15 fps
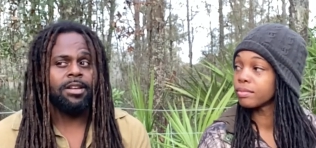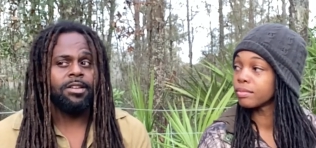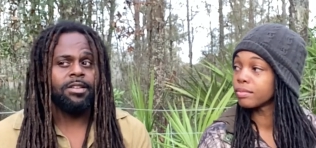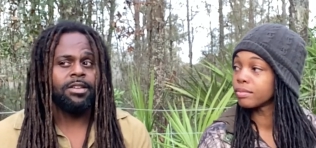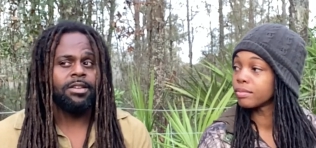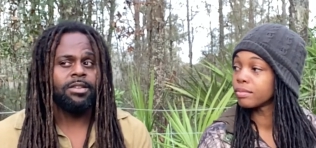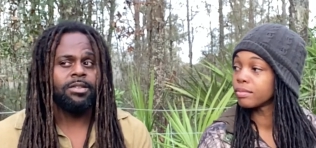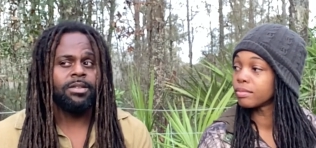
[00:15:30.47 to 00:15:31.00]
Speaker 1: of
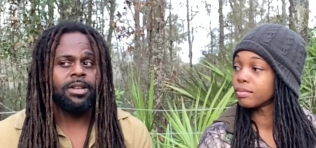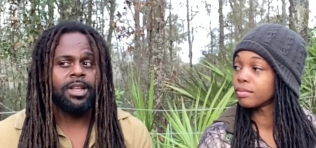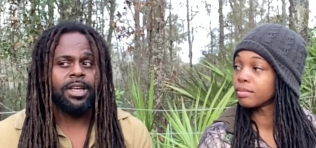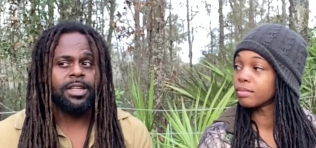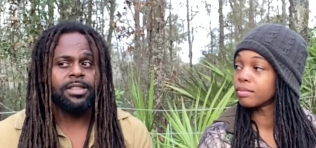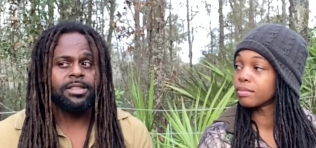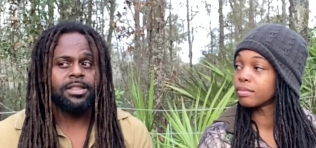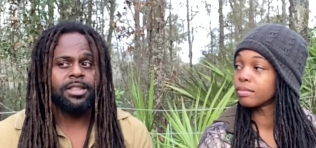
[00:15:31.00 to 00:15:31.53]
little
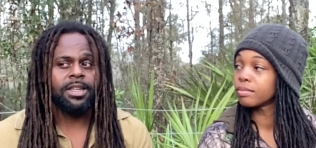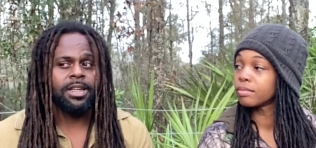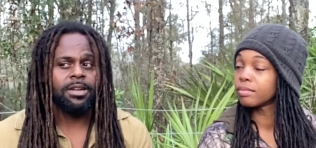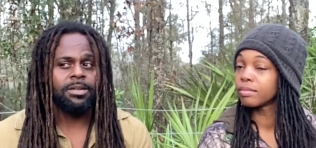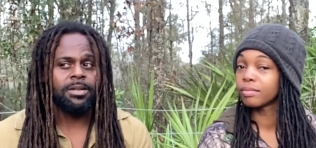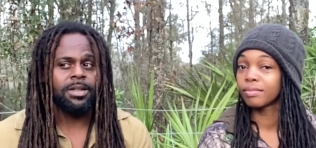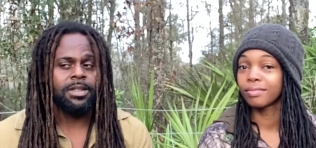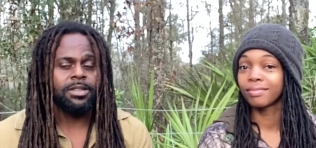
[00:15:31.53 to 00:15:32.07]
lazy
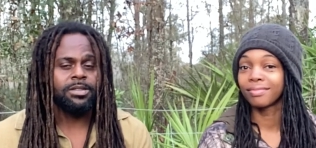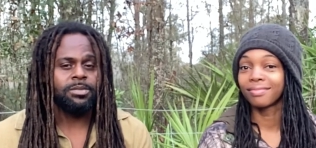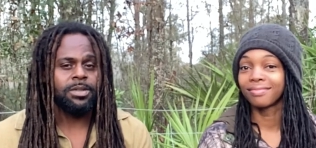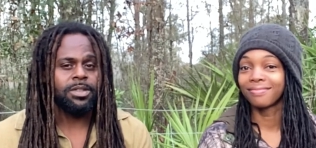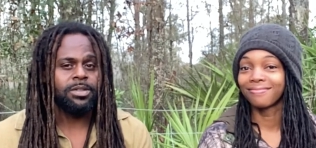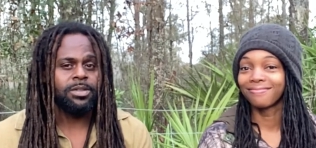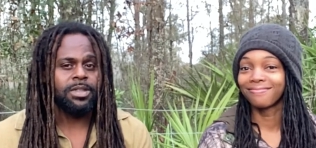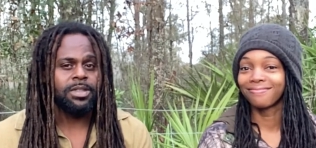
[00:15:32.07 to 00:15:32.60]
areas
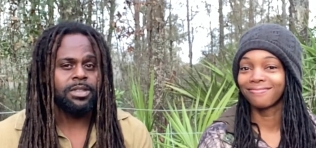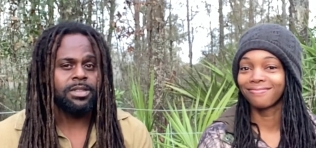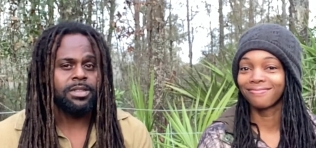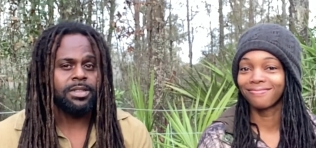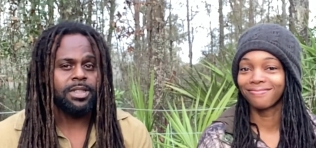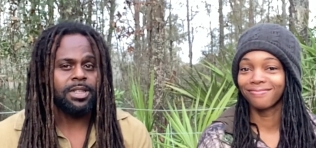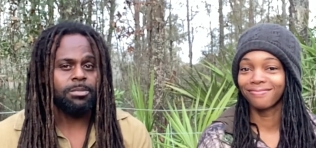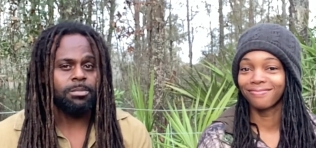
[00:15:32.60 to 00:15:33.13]
where you can sit